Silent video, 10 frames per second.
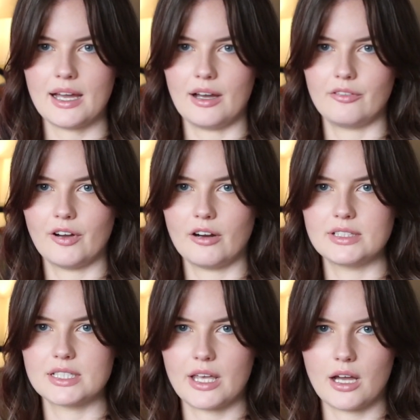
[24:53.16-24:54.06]
how far
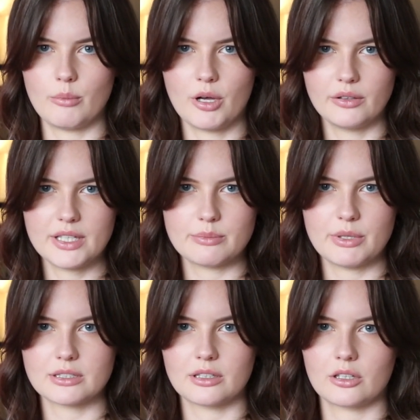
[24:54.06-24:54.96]
into the armhole this
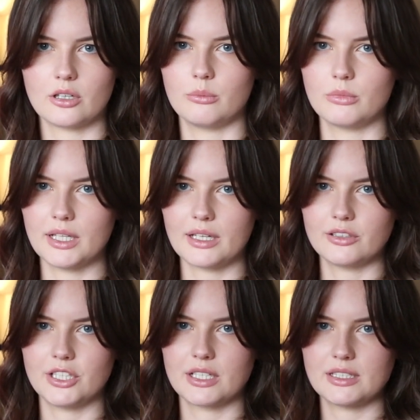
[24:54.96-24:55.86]
bit's going to come. Like
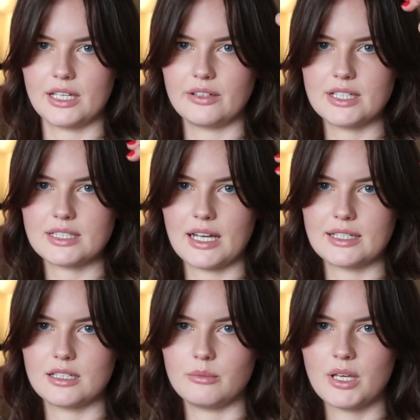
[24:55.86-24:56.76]
as you can see on this
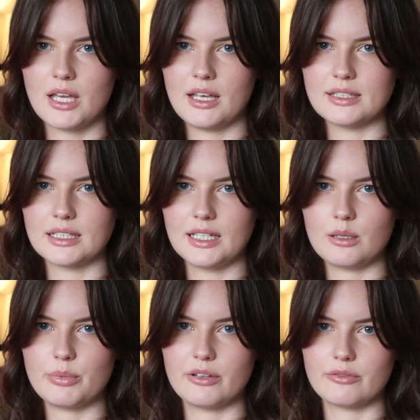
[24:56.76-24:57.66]
item, there's a
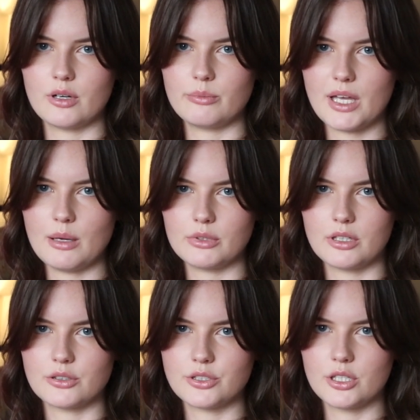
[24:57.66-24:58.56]
little bit of room there but
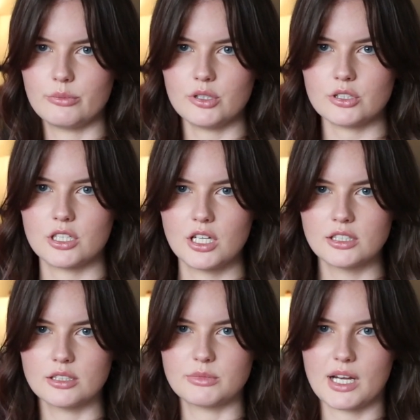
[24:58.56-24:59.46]
not too much.
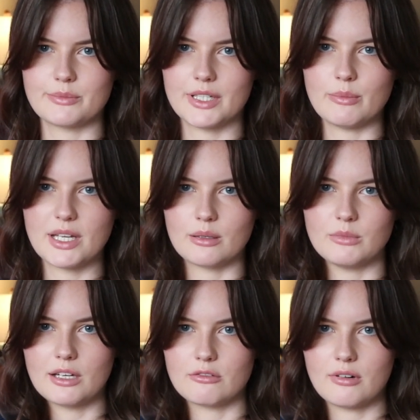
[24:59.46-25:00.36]
Sometimes I make them
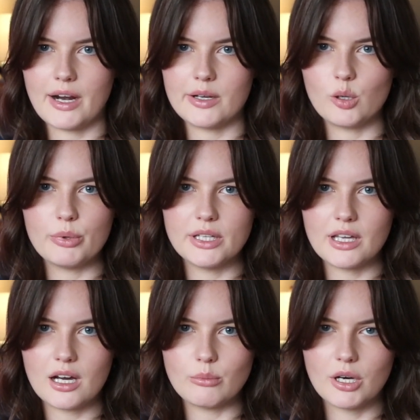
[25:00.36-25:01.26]
like right up in
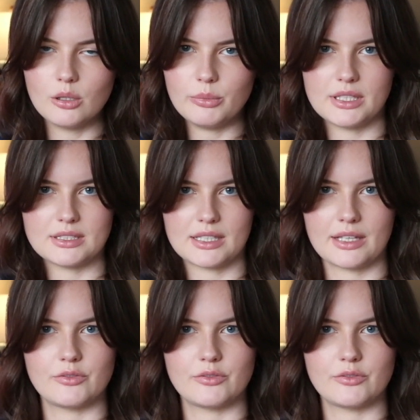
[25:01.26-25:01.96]
the armhole because that